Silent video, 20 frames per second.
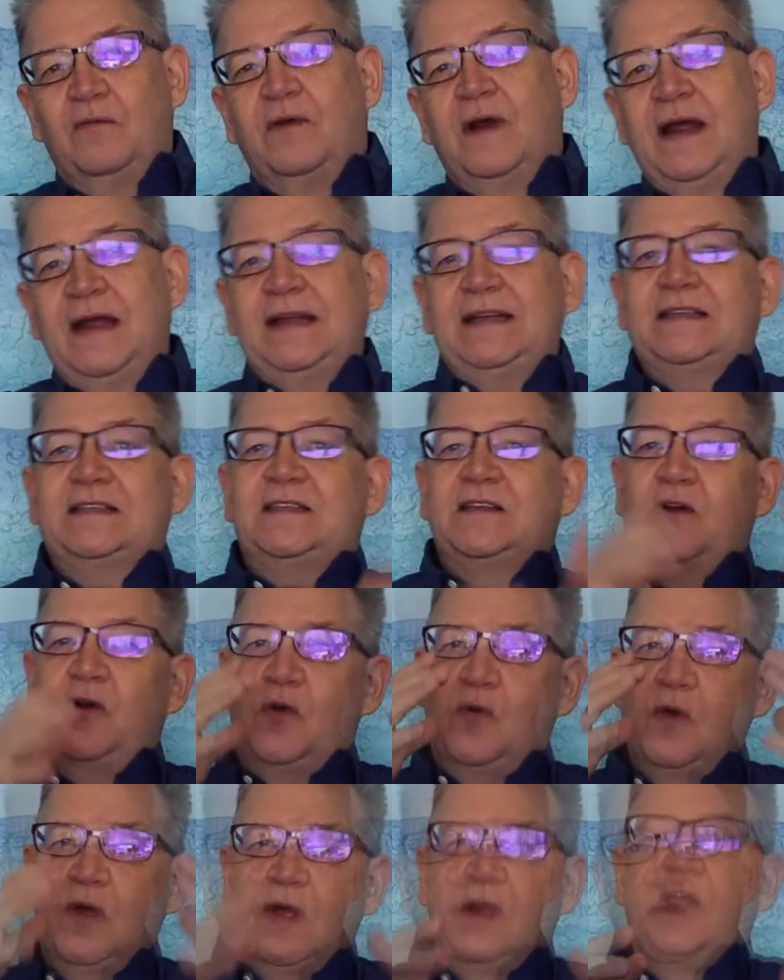right?
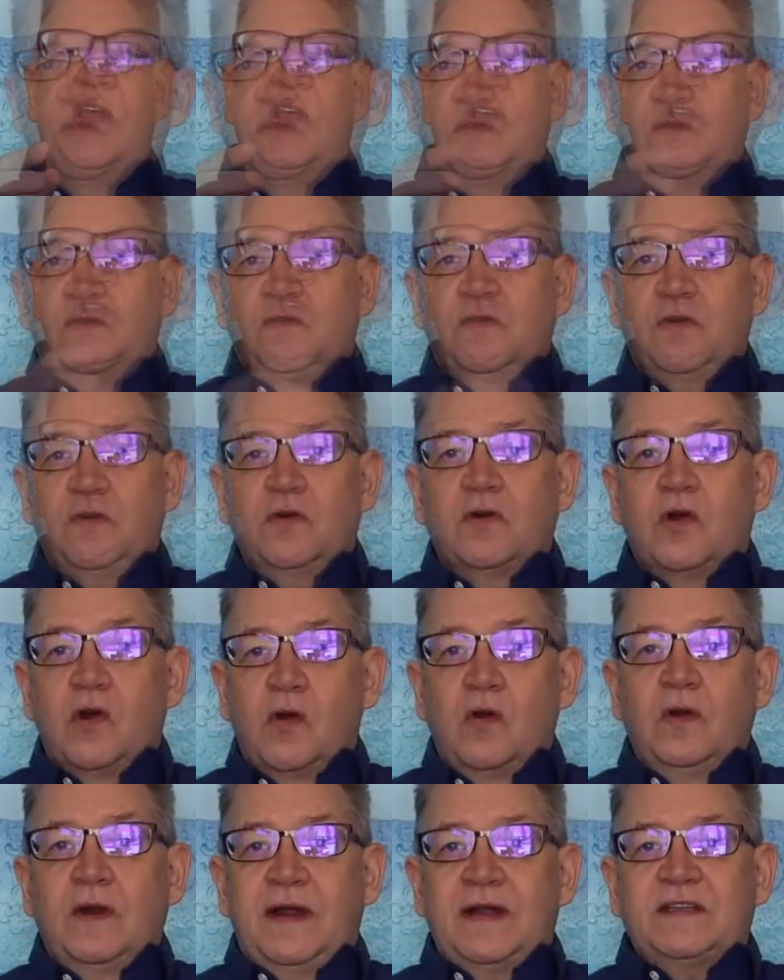So your
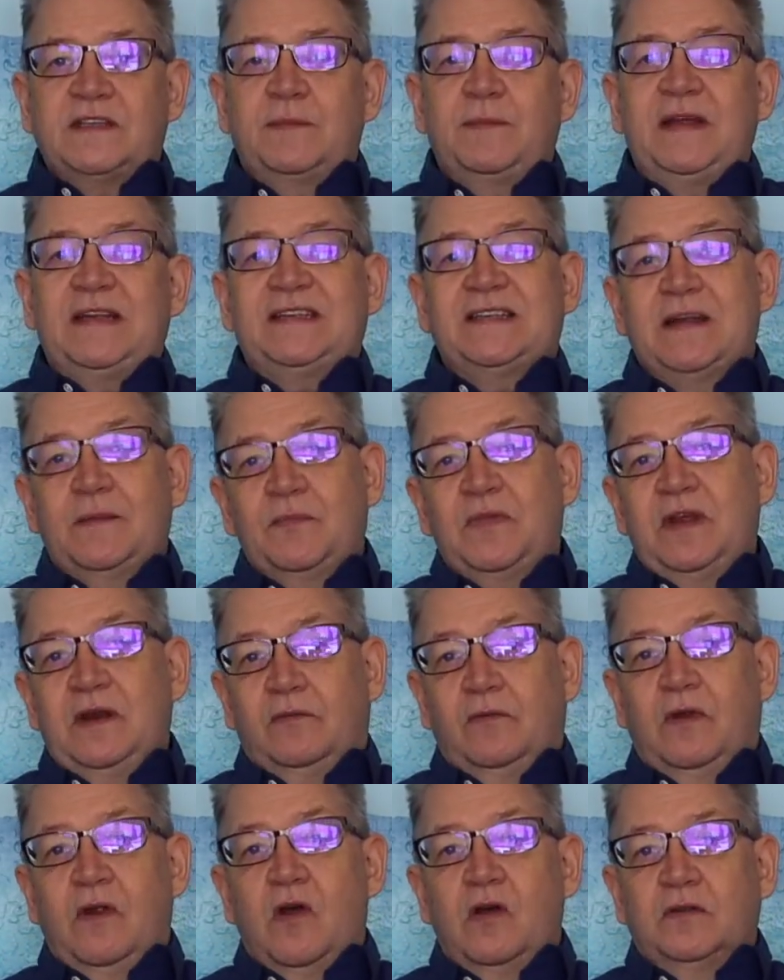goal has to be something
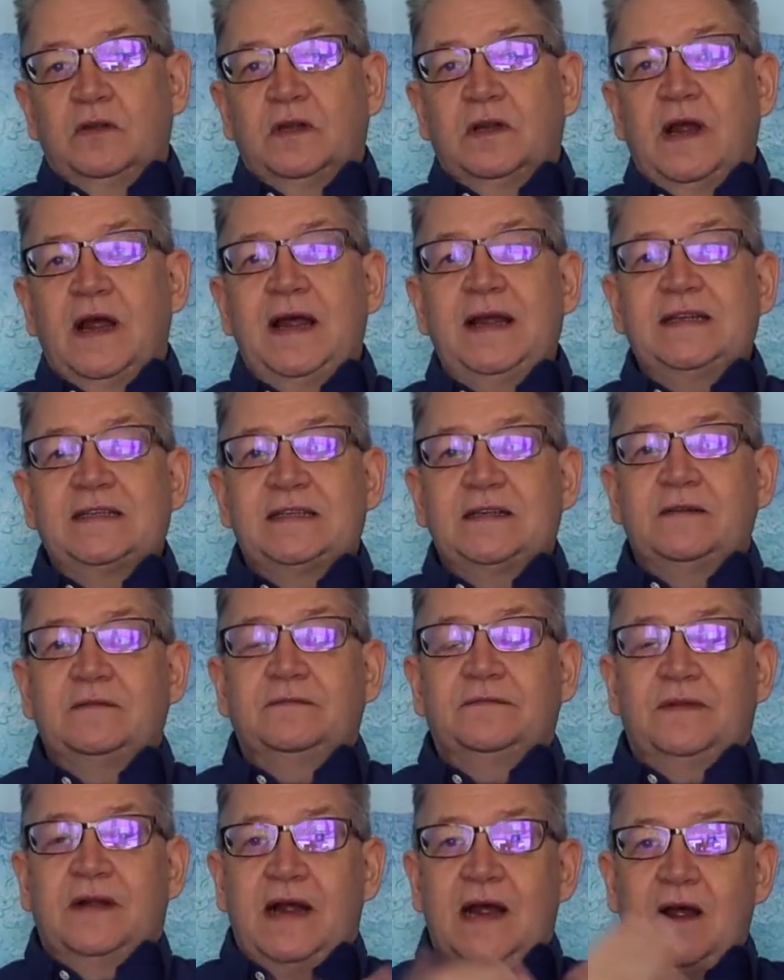along the lines
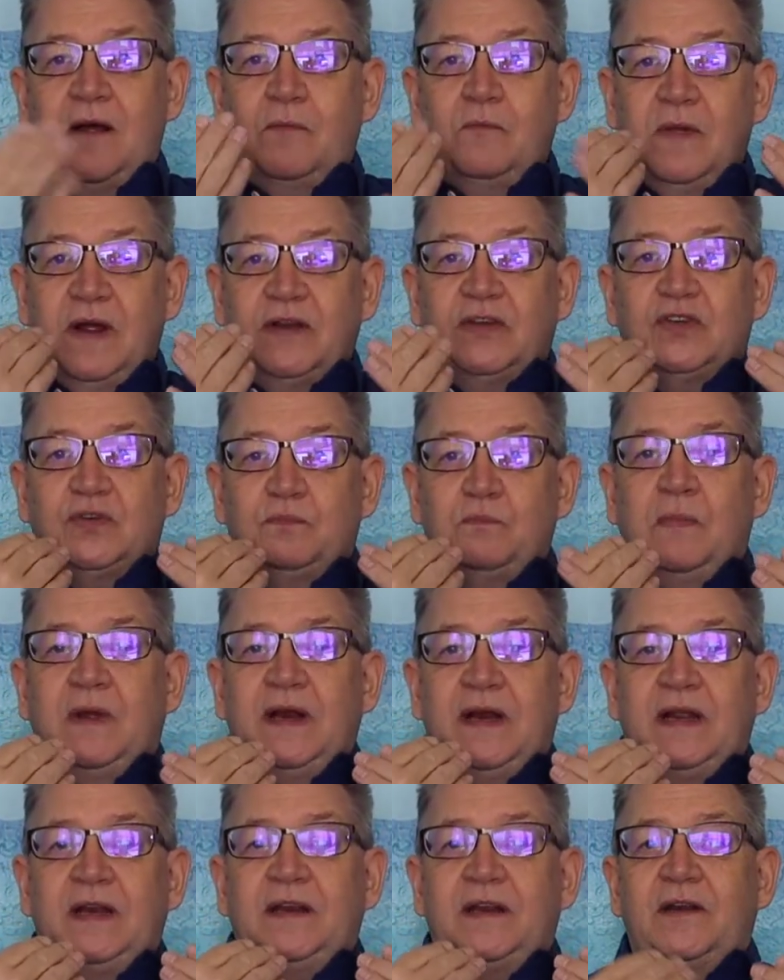of how much
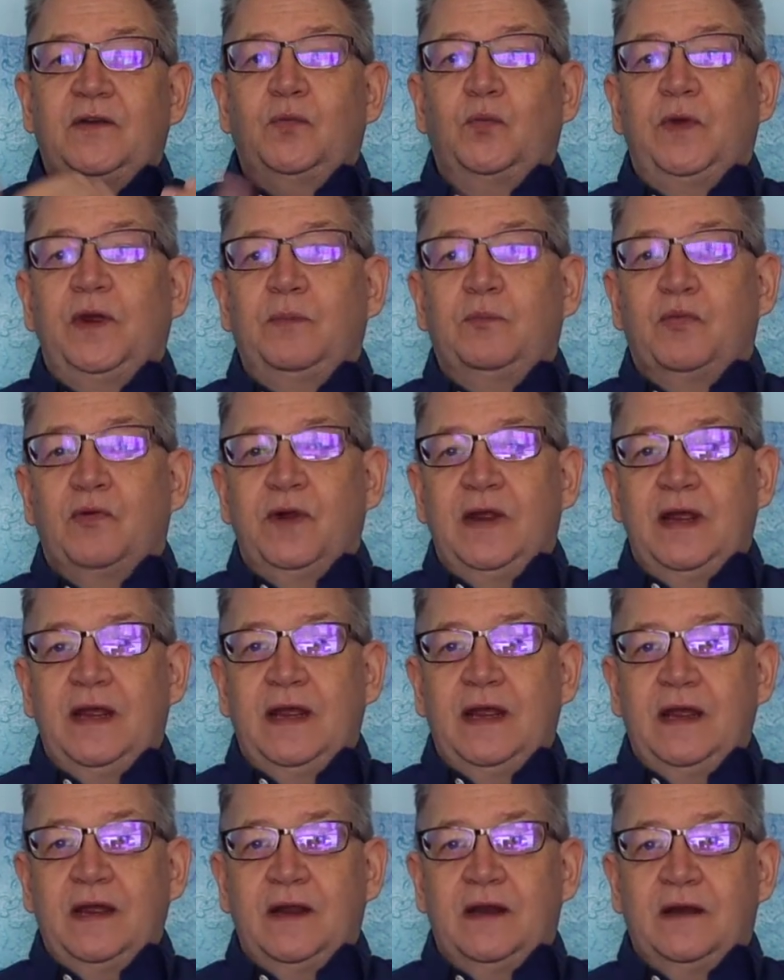money did we bring
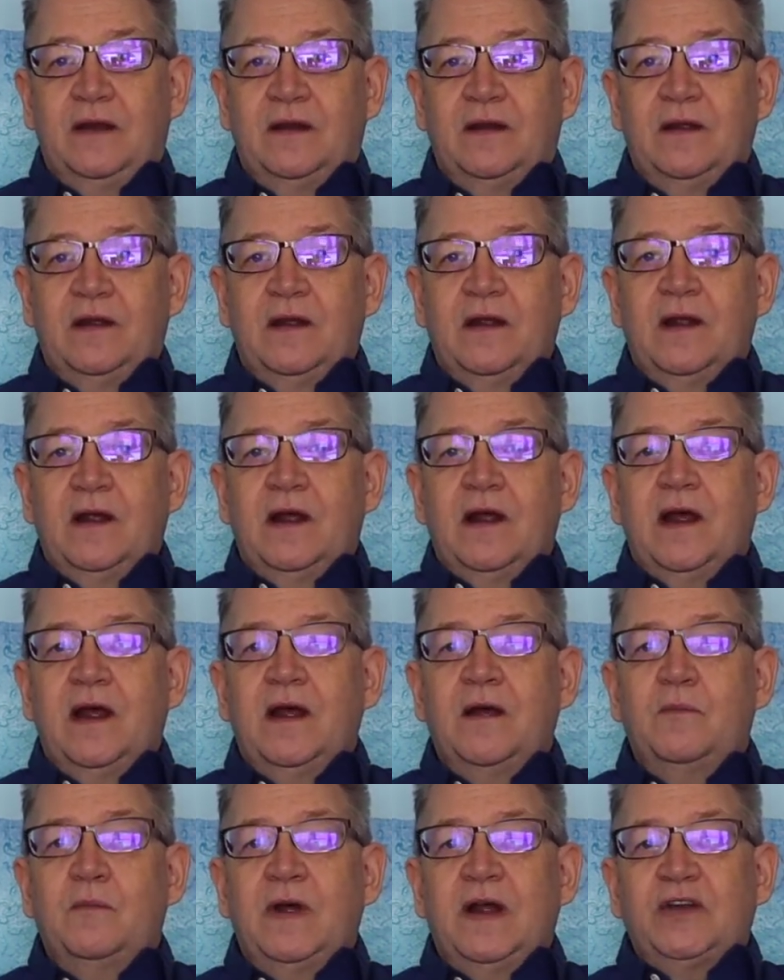in?
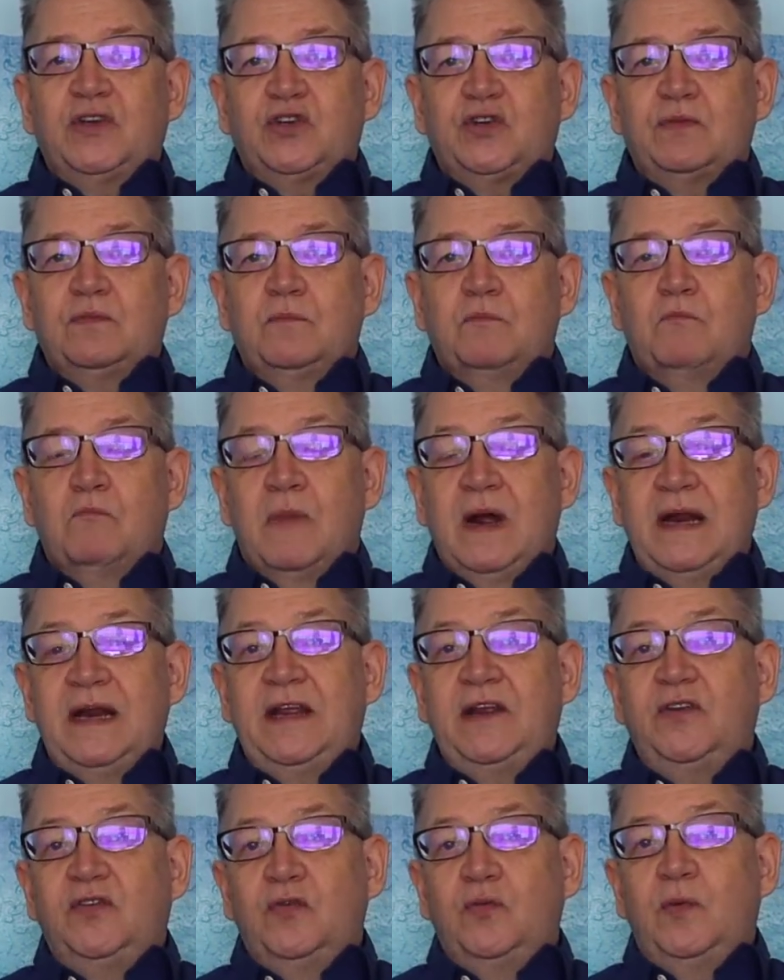How much
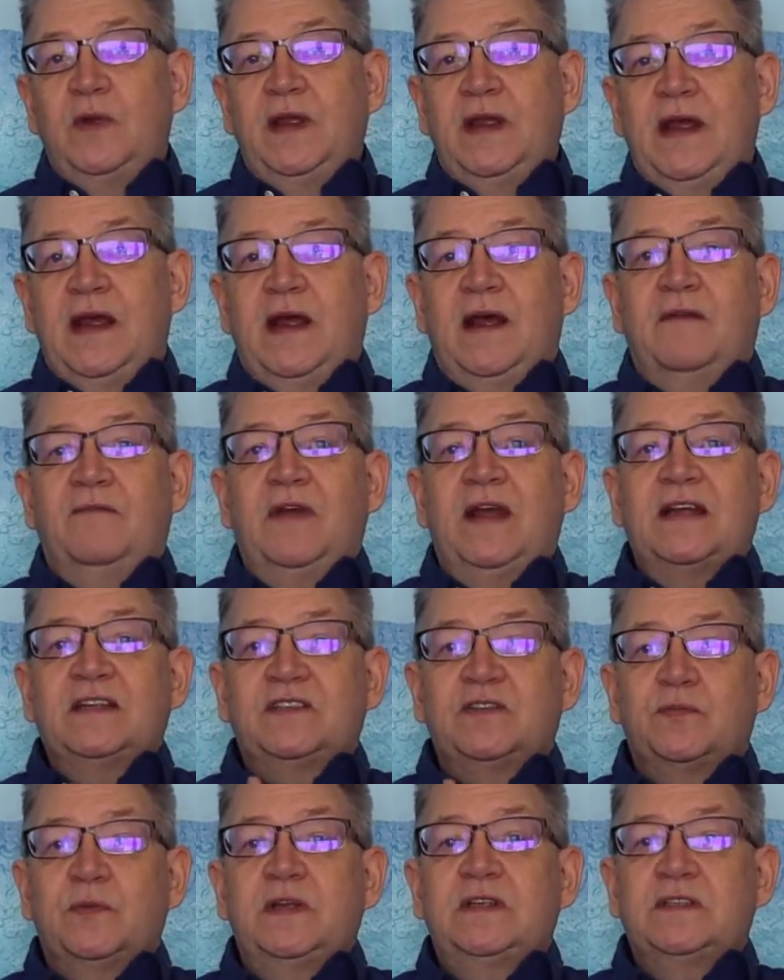money do we have
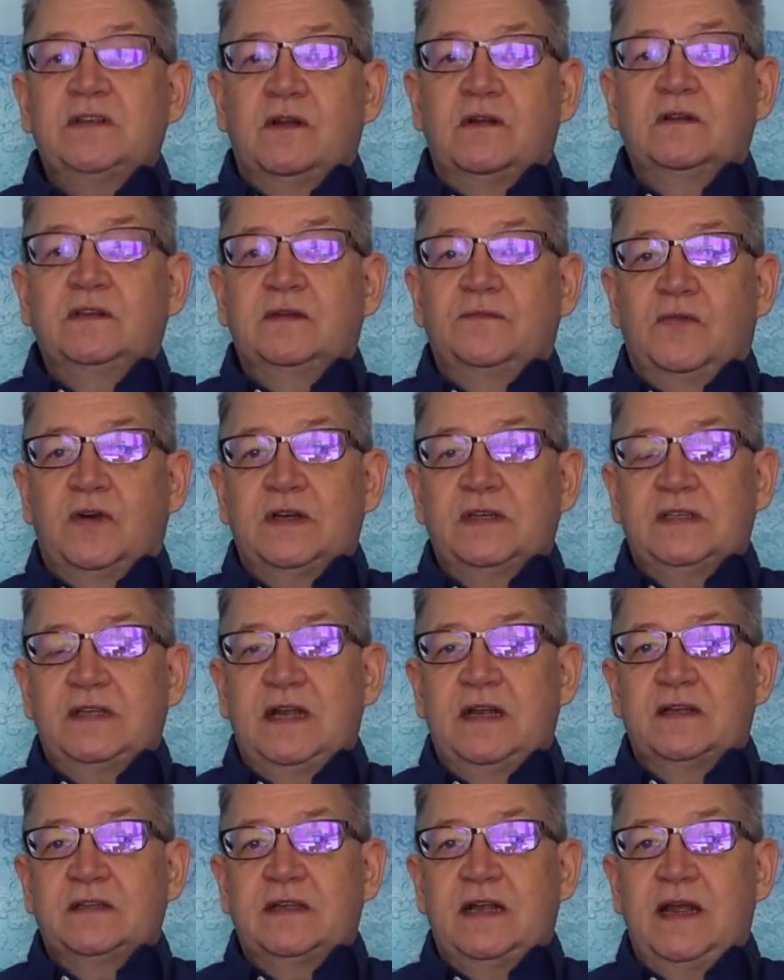as a result of our
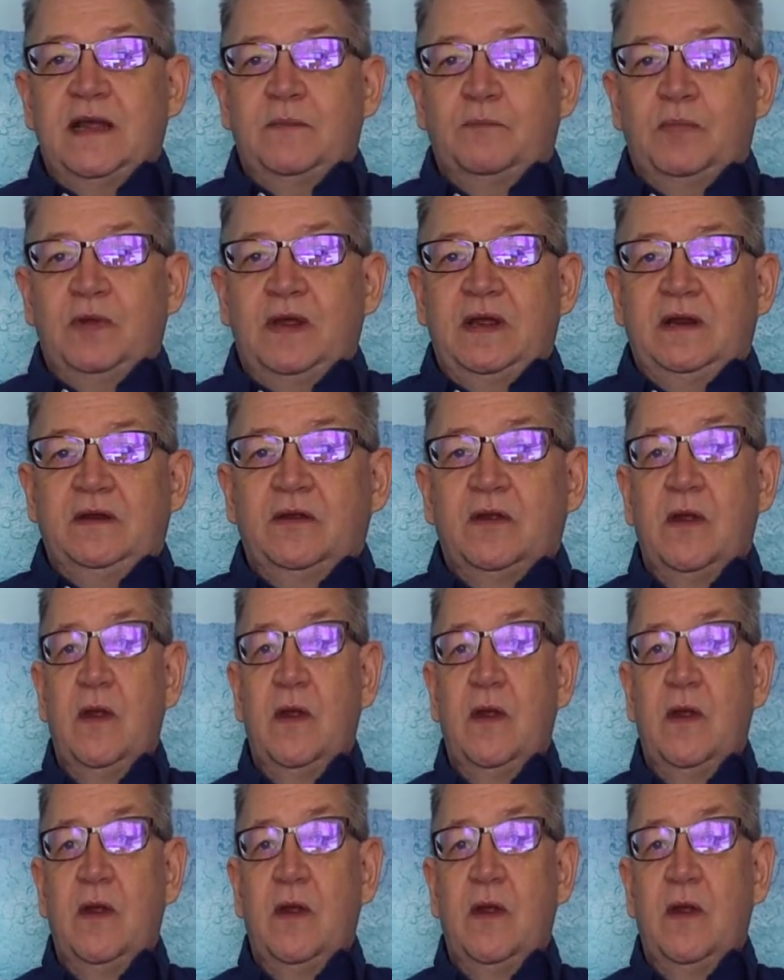sales campaign?